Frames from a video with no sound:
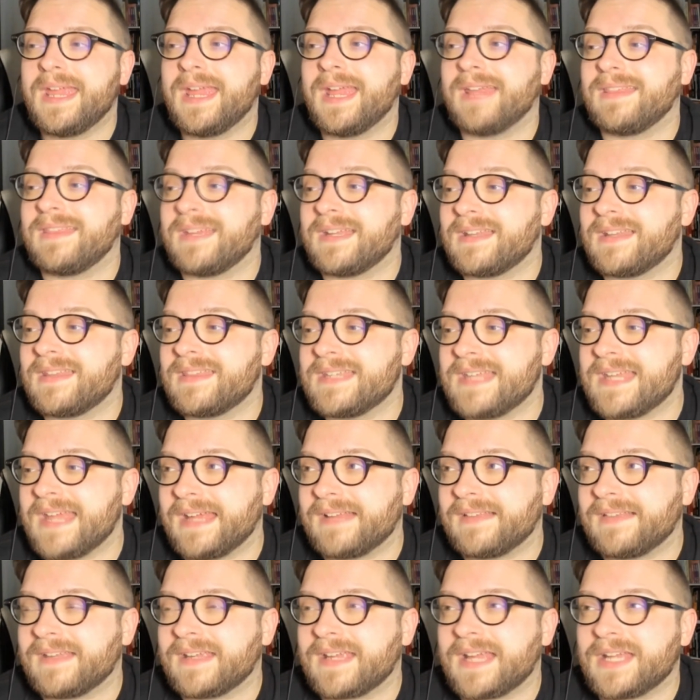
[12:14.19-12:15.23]
At the end of the
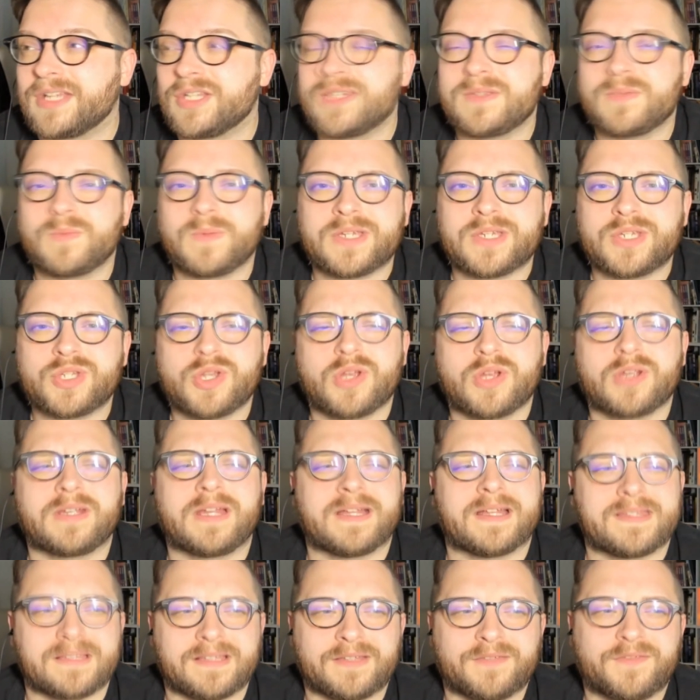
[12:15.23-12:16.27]
day, like, I just wish
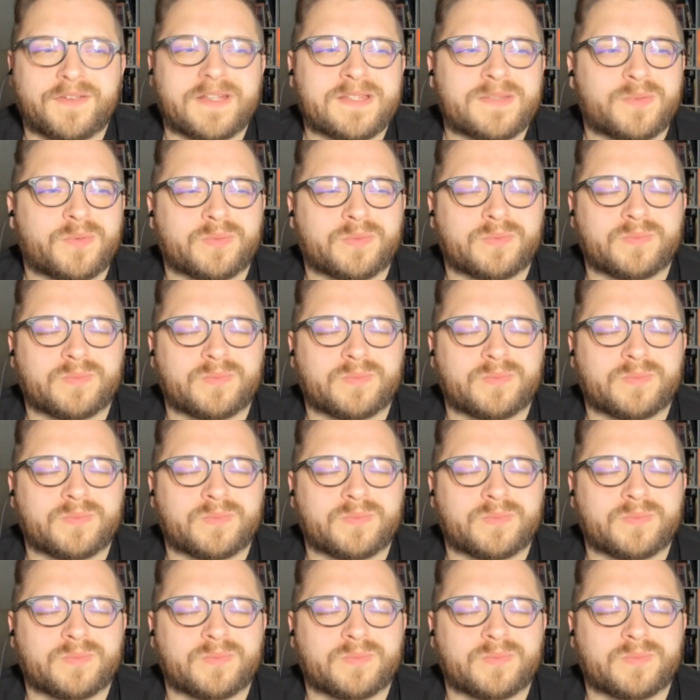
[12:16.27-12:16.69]
Godzilla fans